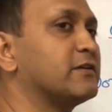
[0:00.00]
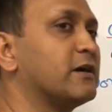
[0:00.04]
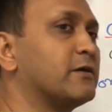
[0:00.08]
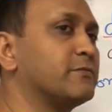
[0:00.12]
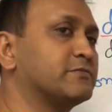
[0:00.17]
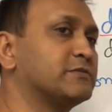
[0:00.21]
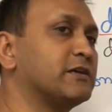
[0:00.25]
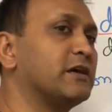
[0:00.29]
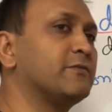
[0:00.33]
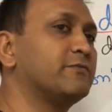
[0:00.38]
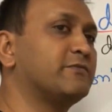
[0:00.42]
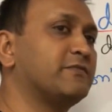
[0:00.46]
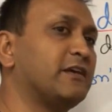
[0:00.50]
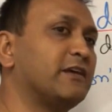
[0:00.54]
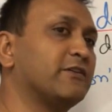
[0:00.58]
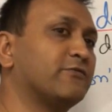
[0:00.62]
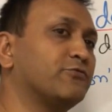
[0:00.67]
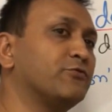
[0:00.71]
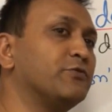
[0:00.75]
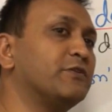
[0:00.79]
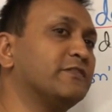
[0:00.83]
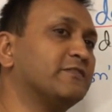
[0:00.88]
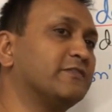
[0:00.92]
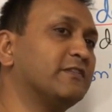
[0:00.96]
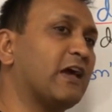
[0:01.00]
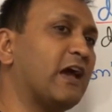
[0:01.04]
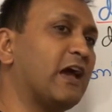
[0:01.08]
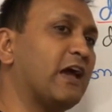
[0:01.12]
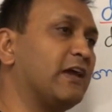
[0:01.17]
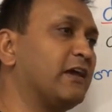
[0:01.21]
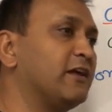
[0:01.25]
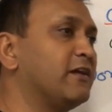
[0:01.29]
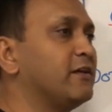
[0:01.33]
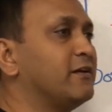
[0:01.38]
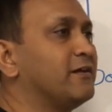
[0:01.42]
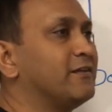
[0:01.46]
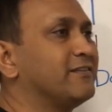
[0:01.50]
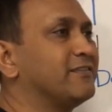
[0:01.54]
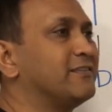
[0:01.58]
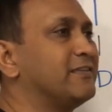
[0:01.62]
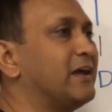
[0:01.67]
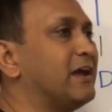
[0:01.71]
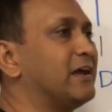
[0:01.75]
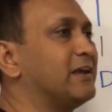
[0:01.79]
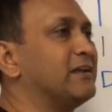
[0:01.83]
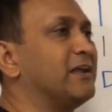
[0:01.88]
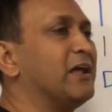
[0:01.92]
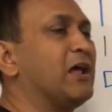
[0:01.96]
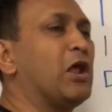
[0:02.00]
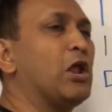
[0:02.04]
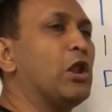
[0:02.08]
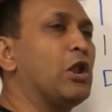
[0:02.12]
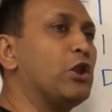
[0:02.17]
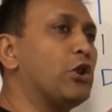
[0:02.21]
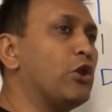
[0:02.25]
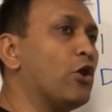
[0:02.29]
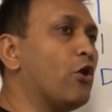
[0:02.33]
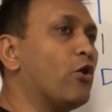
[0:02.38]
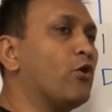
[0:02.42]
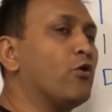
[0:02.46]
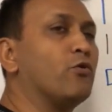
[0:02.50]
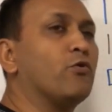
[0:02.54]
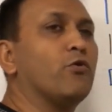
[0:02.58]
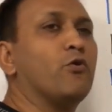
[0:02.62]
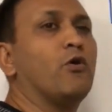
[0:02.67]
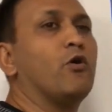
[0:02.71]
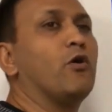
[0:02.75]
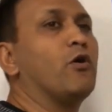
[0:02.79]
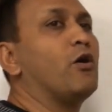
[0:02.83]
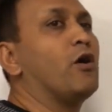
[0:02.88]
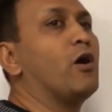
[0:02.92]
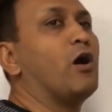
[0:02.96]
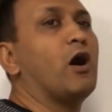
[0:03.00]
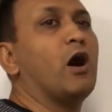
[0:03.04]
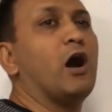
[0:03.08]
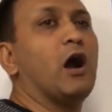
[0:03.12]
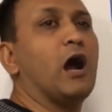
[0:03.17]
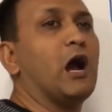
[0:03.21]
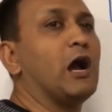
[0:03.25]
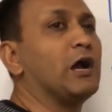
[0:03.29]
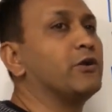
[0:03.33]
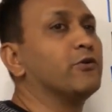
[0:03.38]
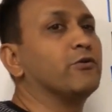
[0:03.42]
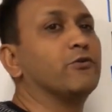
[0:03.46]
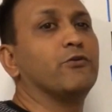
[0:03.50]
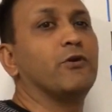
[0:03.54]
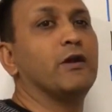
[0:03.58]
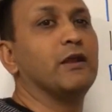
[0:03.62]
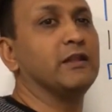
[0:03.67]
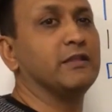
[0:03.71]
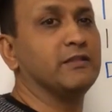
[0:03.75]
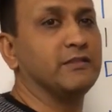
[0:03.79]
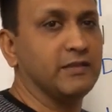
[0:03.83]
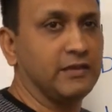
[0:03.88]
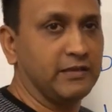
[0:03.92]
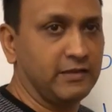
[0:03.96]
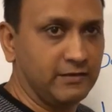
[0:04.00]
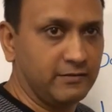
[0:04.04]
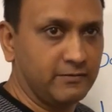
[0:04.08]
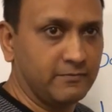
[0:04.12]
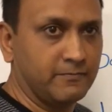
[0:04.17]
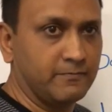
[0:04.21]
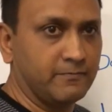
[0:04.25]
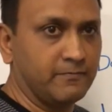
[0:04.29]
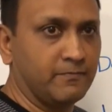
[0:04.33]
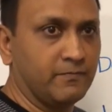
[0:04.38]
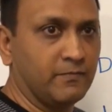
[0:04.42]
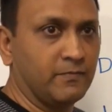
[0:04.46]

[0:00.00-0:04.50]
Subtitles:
Sometimes yes, we say that no, I don't know anything.